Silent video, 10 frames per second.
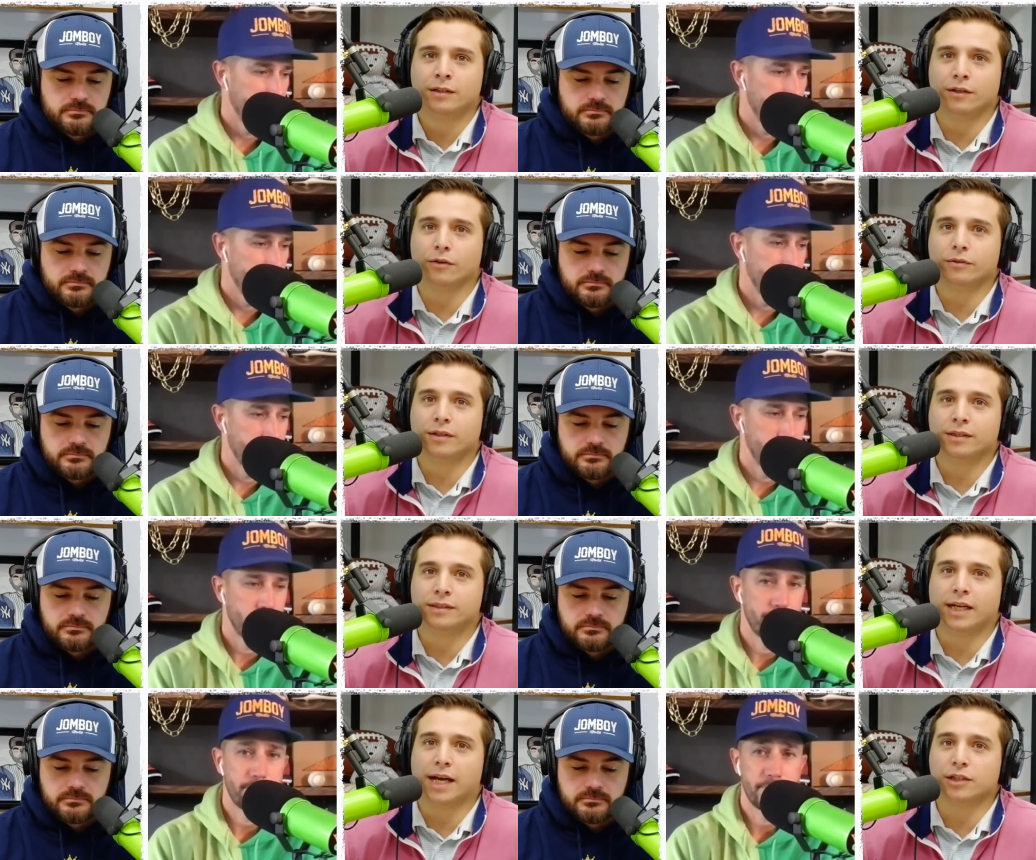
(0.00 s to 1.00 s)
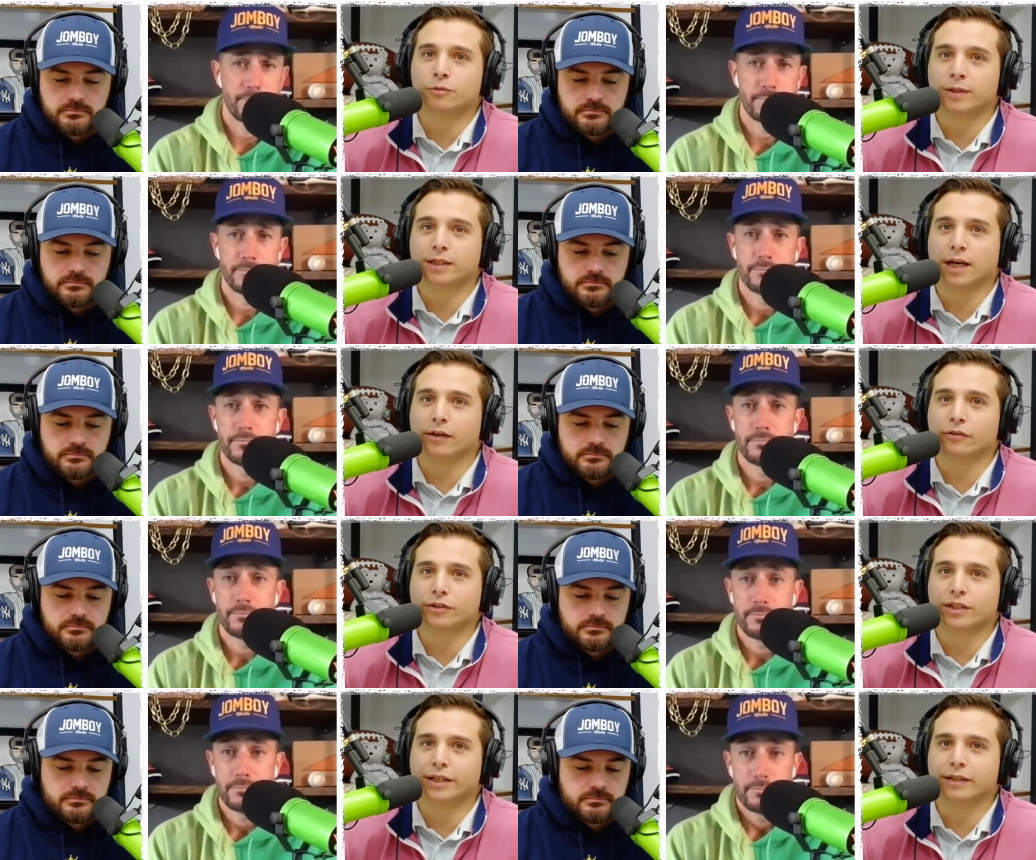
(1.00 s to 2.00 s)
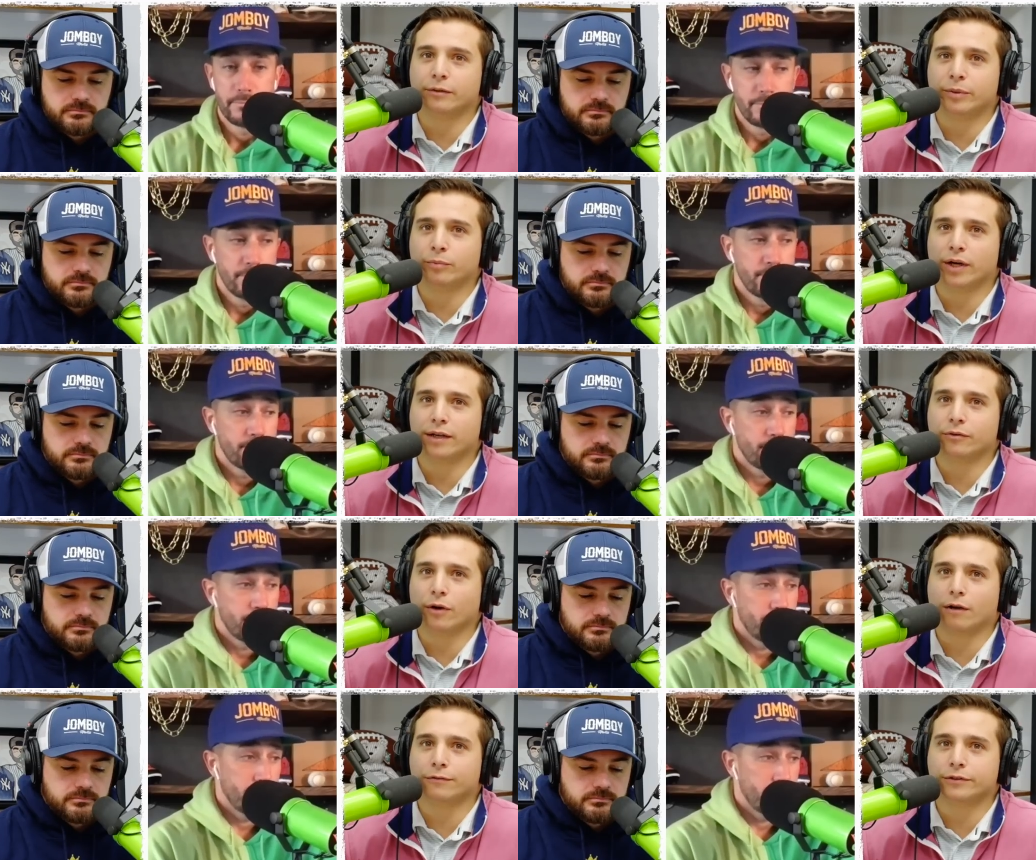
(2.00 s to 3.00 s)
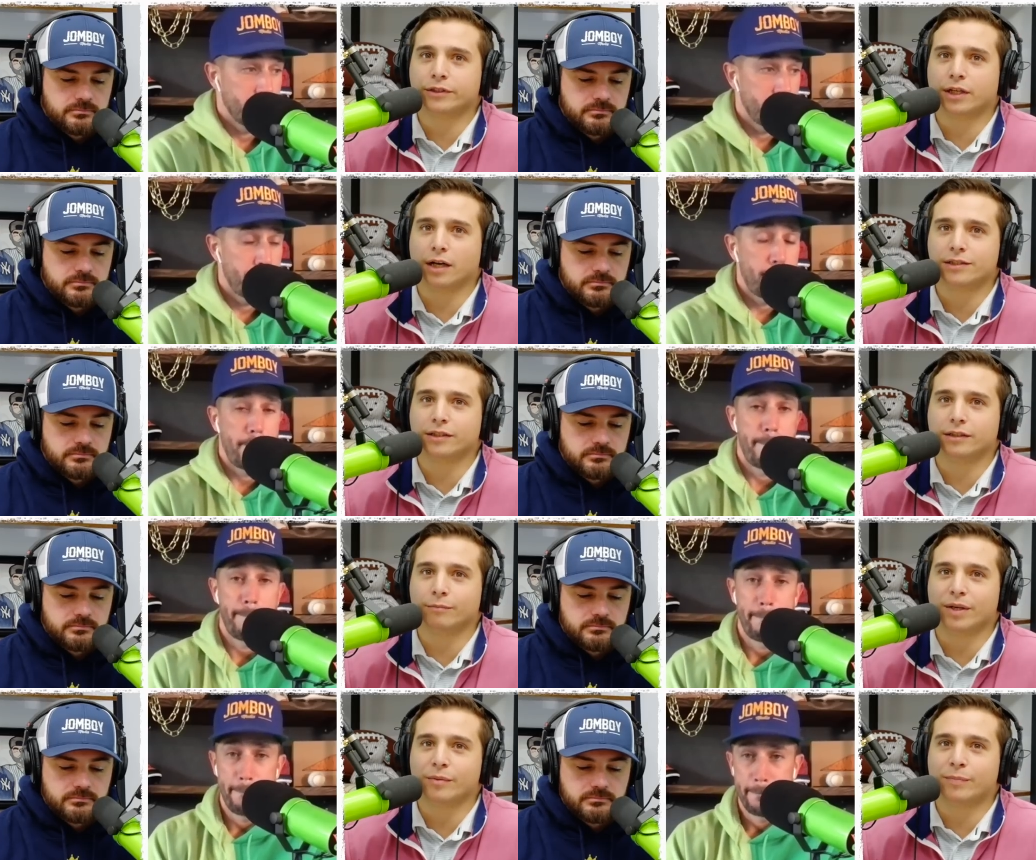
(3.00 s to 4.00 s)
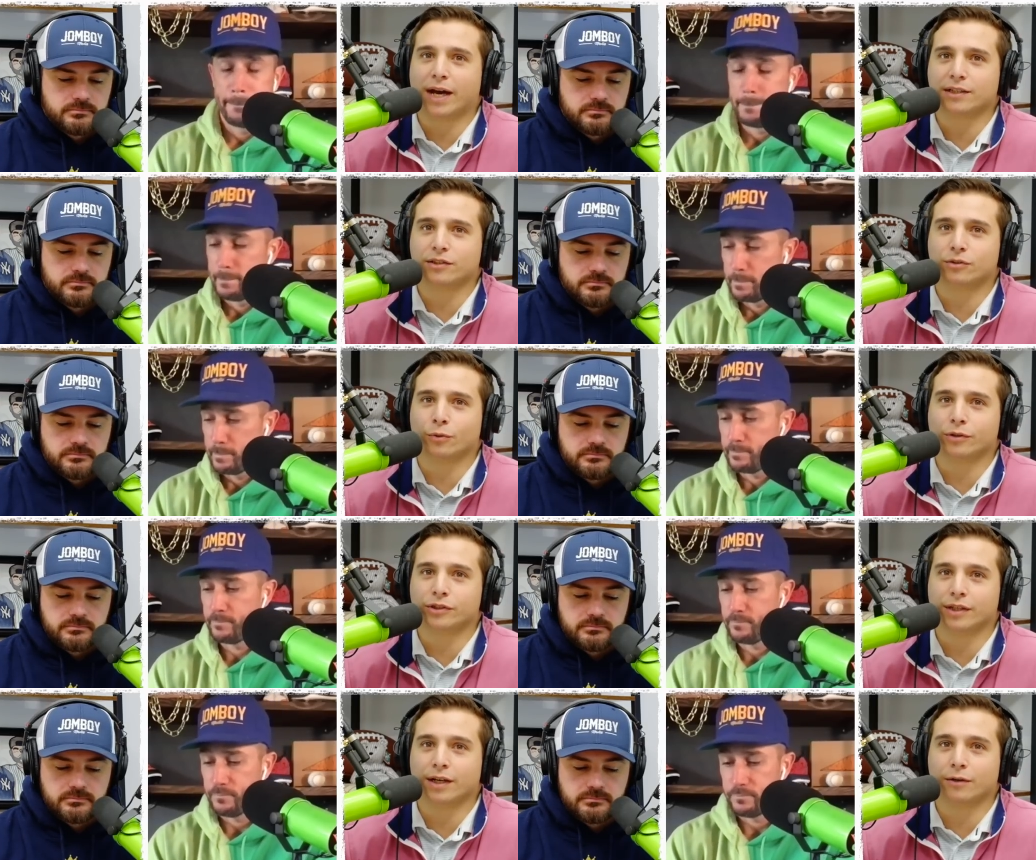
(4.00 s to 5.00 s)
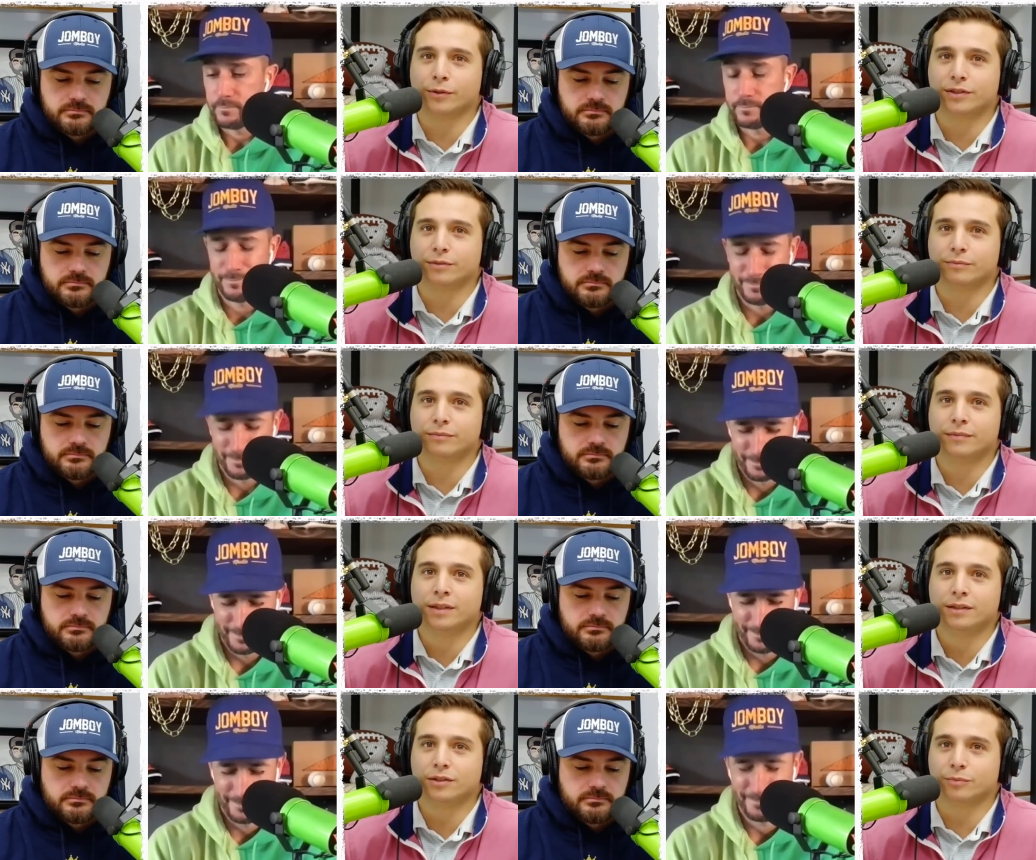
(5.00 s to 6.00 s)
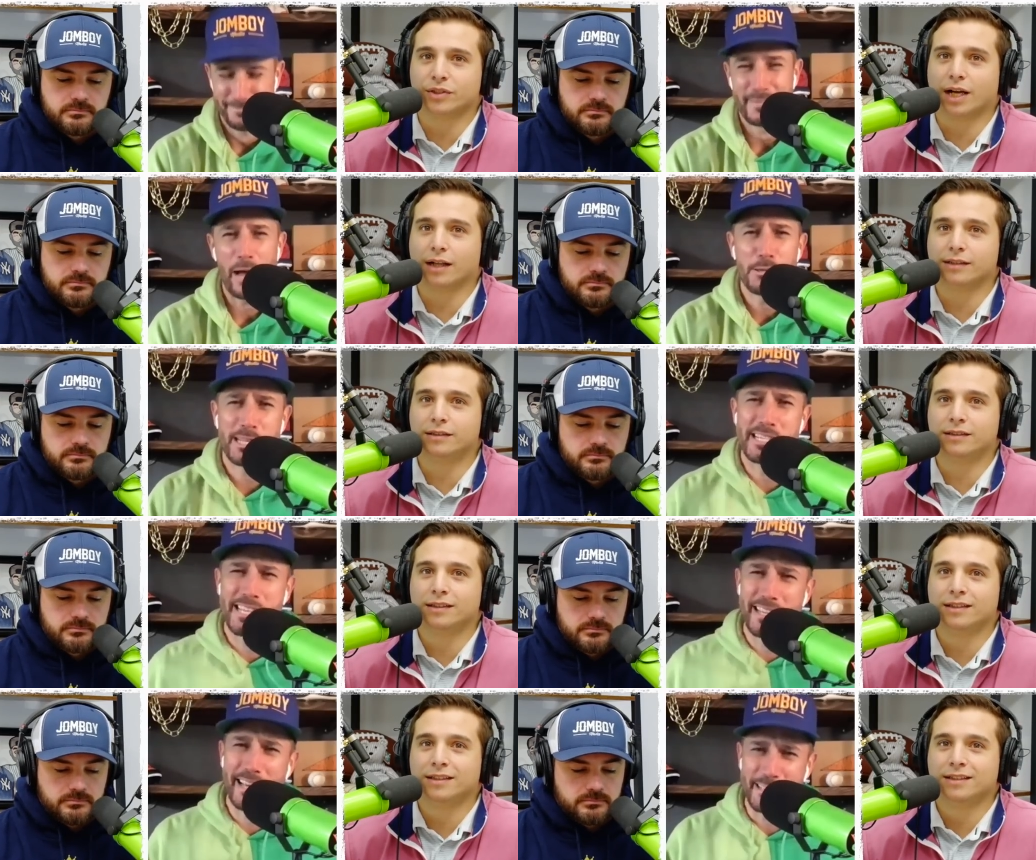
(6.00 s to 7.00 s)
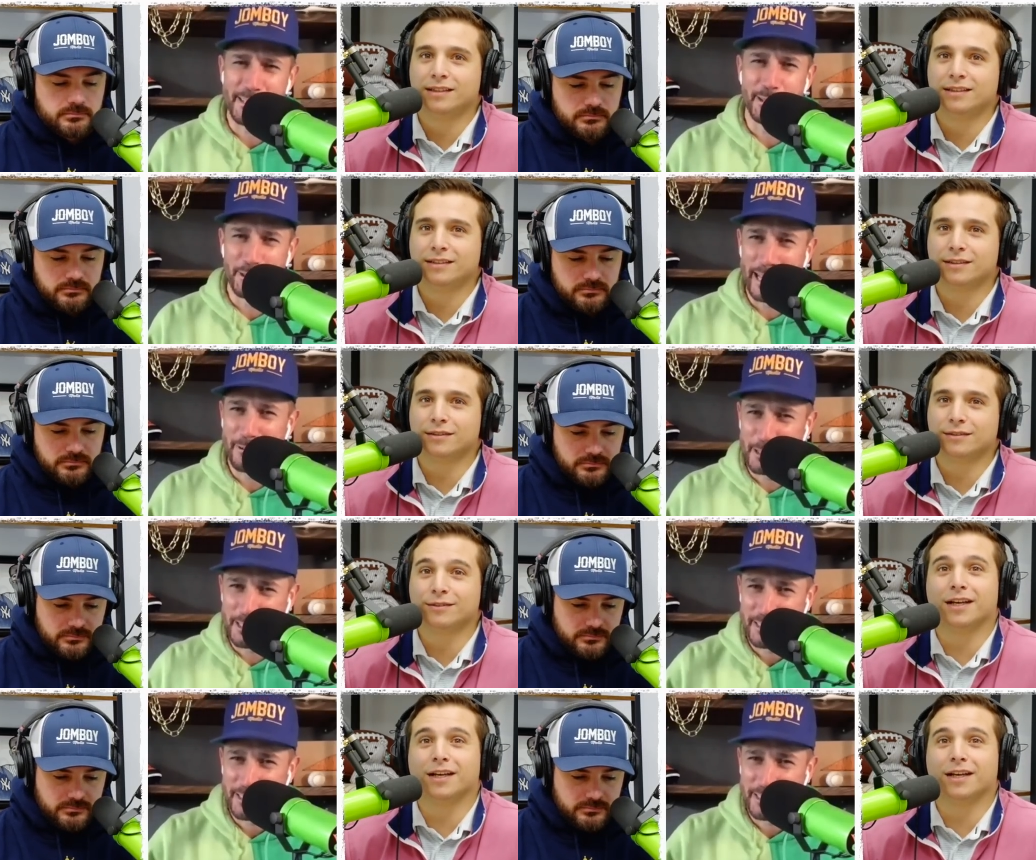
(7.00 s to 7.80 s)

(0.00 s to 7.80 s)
Speaker 1: you know, Dansby kind of looks like he could be Brandon Crawford's cousin and maybe pass the torch there with some some
Speaker 2: solid. I was going to say that too. That was.